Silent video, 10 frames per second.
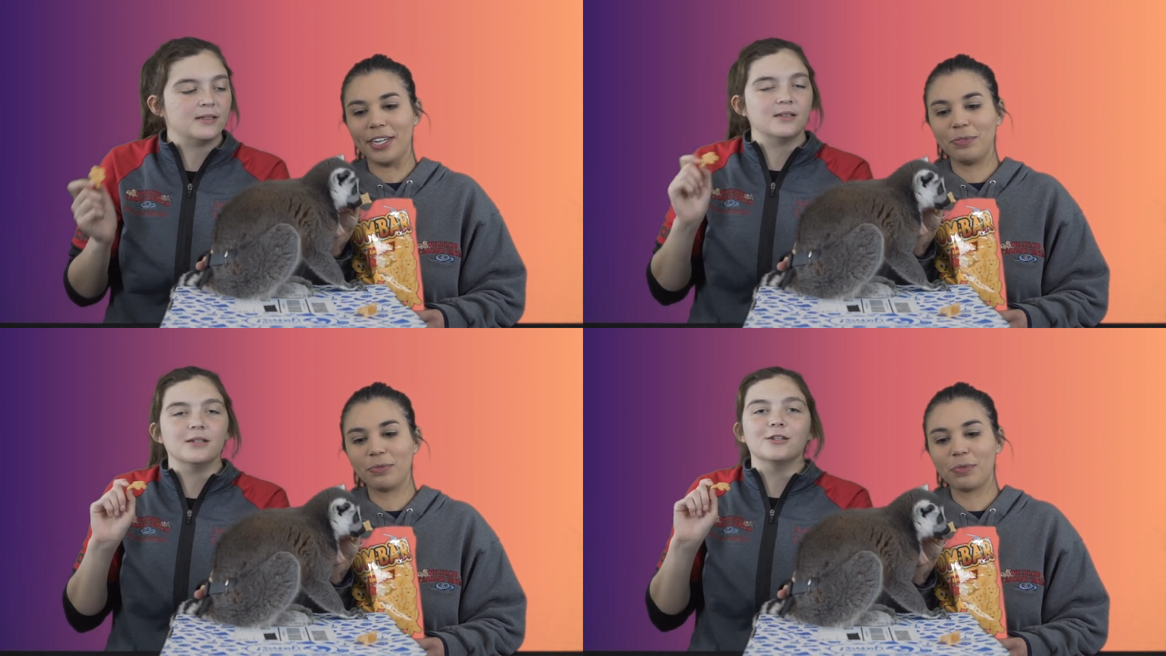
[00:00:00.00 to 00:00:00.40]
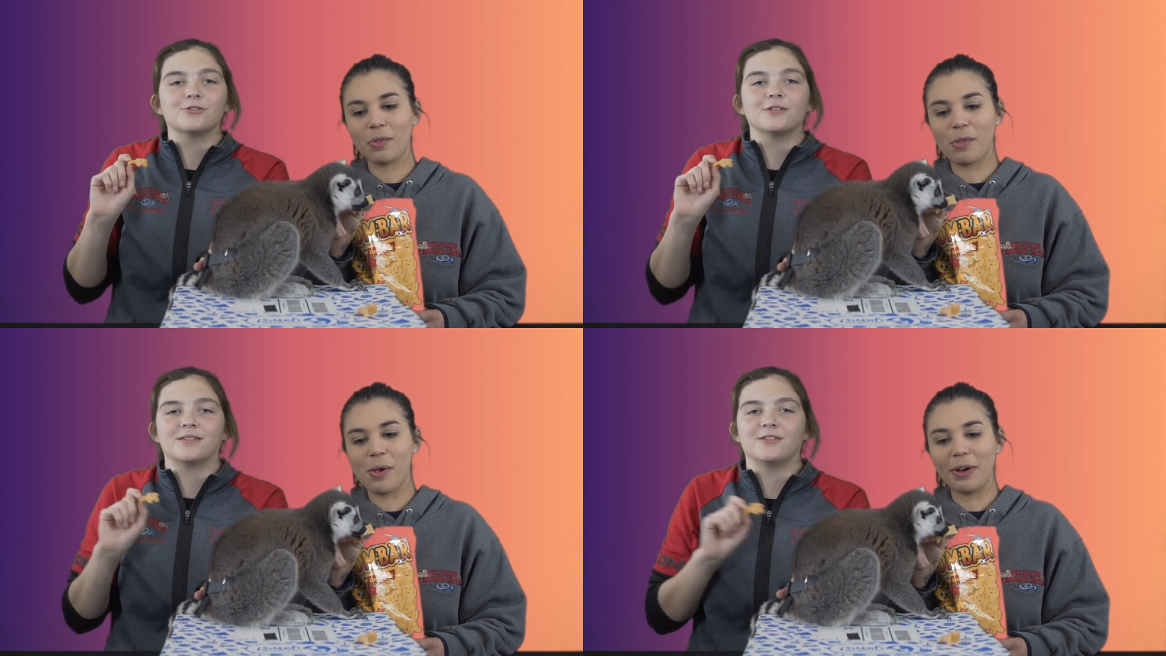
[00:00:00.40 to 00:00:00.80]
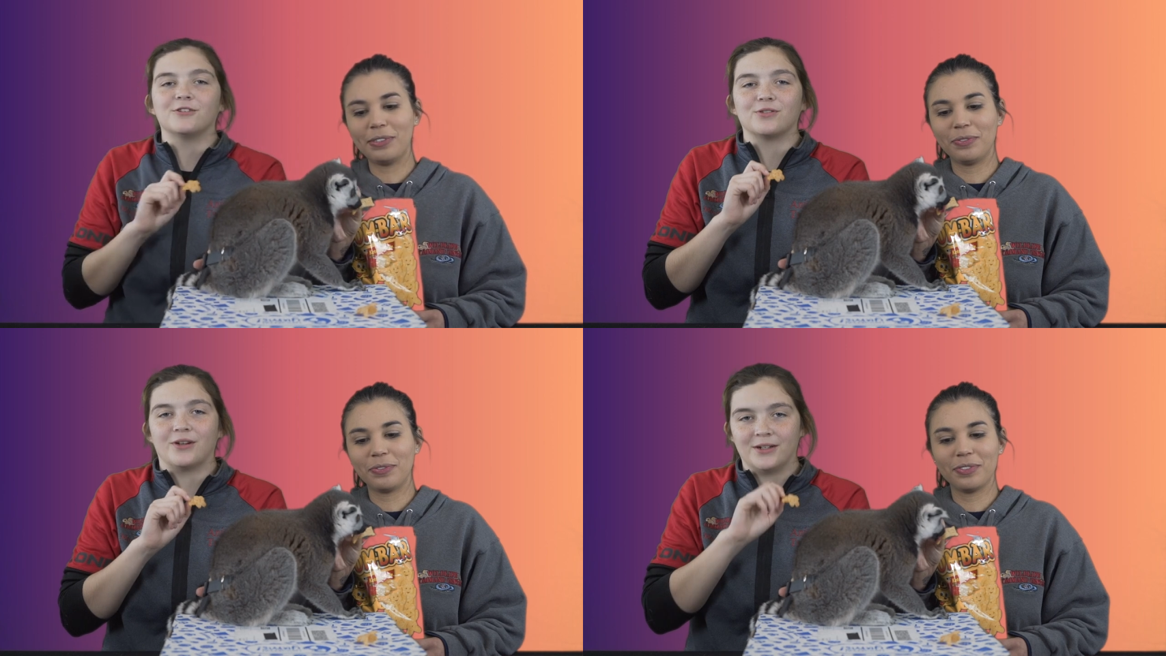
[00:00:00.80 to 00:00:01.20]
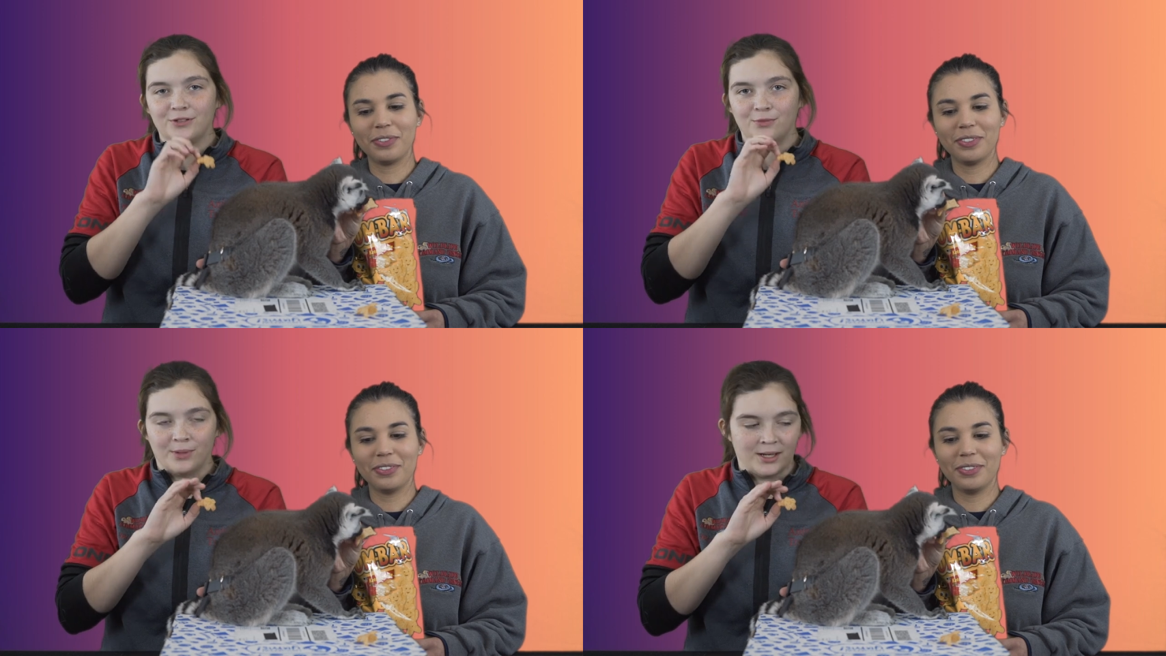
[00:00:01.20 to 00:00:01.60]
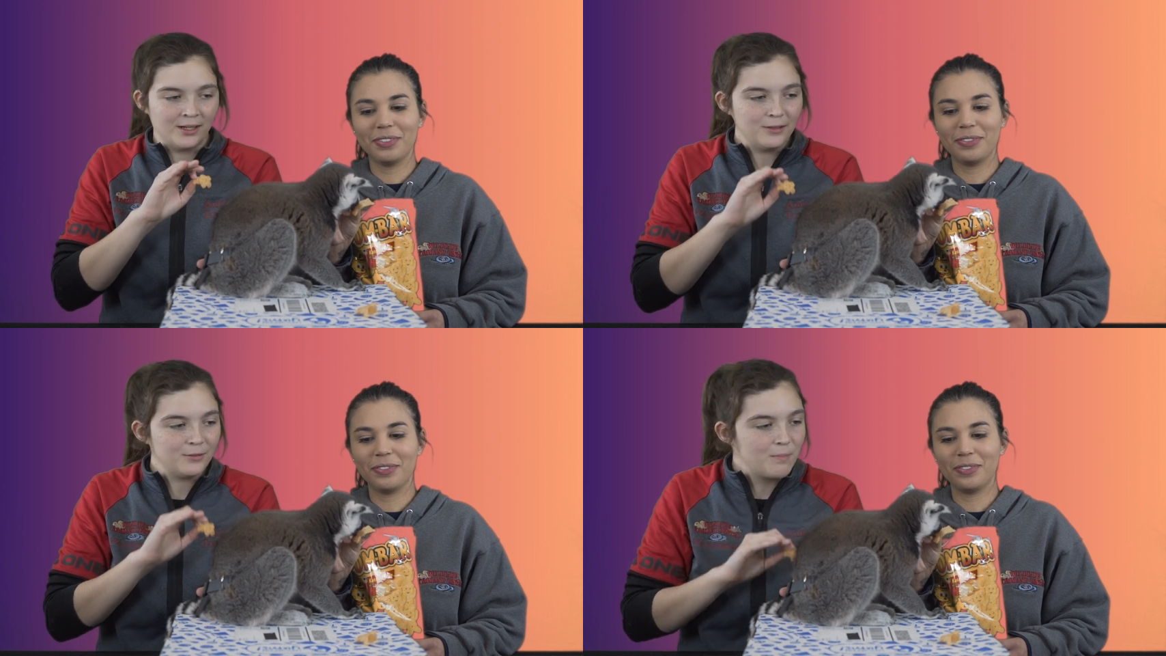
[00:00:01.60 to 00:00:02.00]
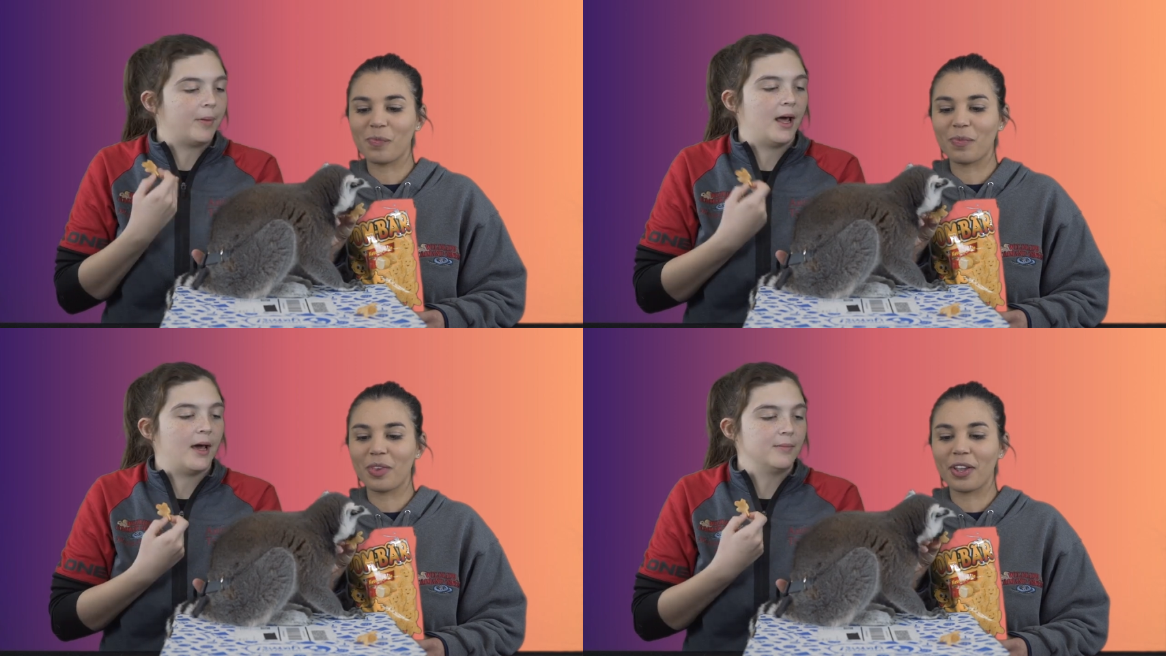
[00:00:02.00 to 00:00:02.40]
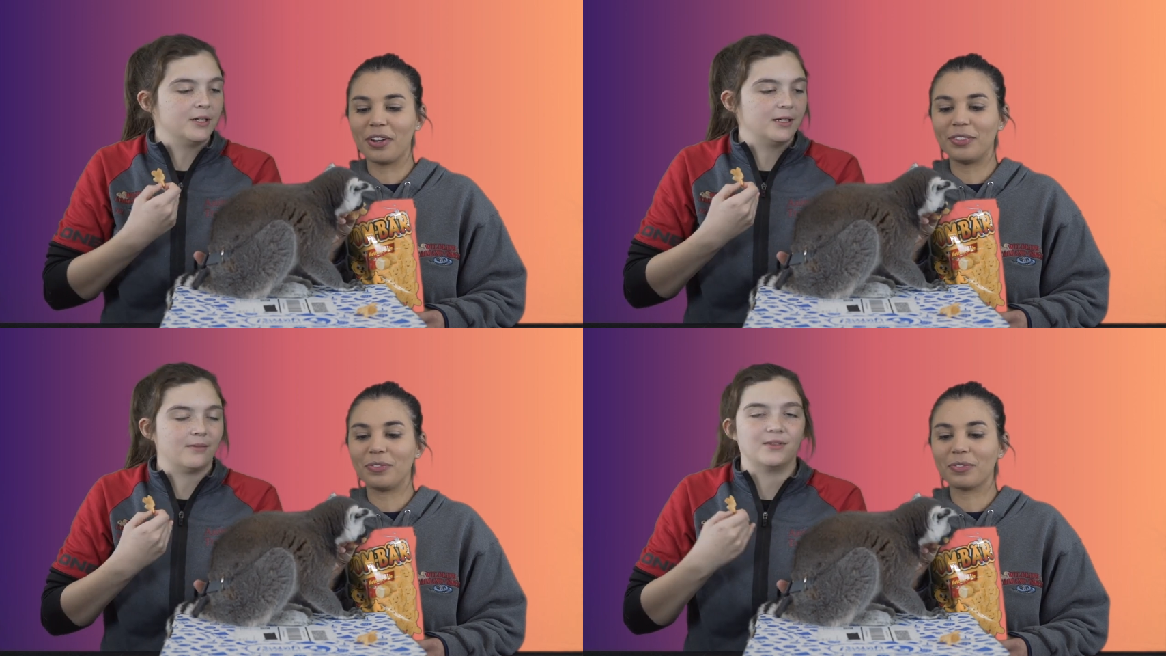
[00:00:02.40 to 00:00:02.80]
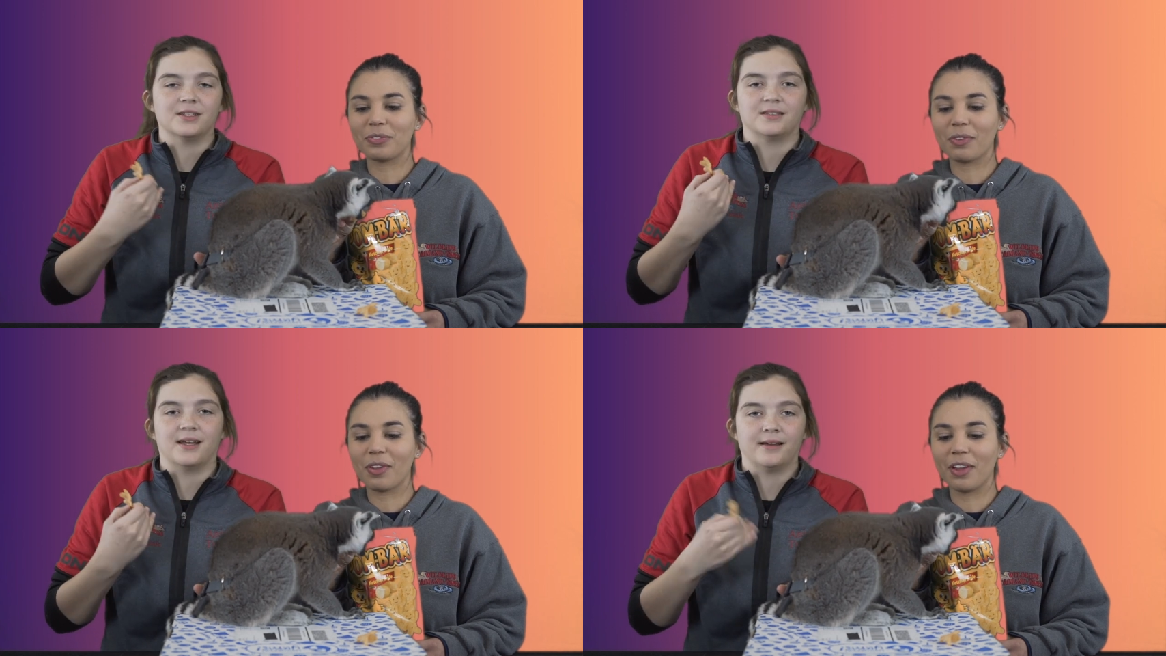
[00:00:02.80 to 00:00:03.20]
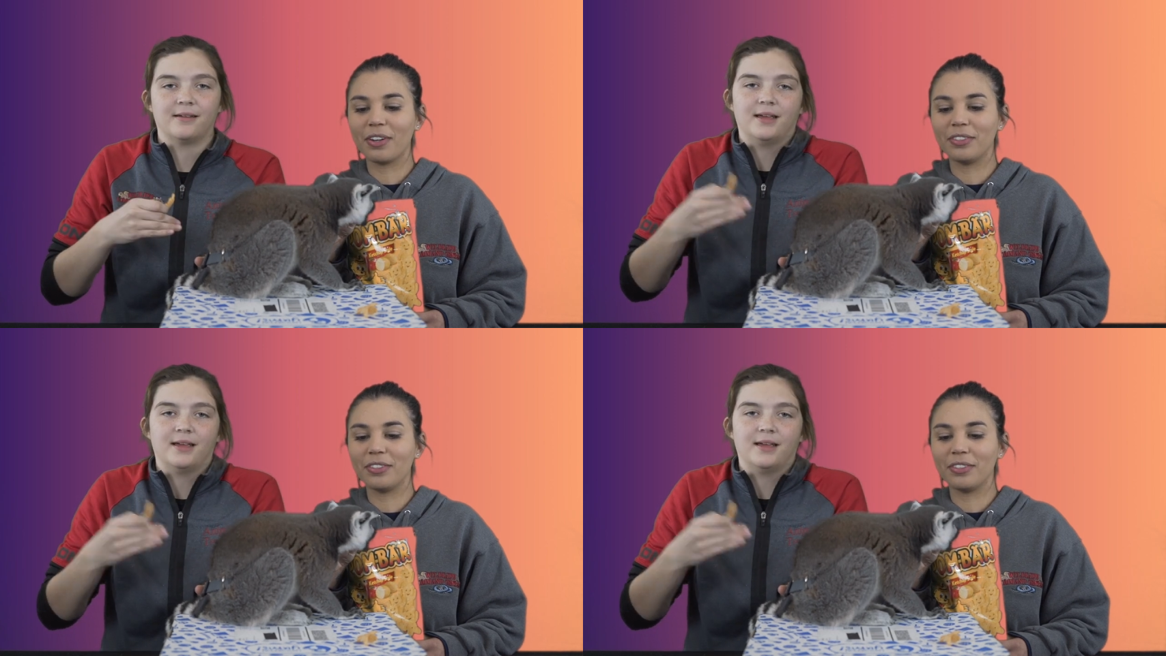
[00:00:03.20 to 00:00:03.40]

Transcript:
Speaker 1: Isn't interested in trying to bite it. But I'm gonna give this snack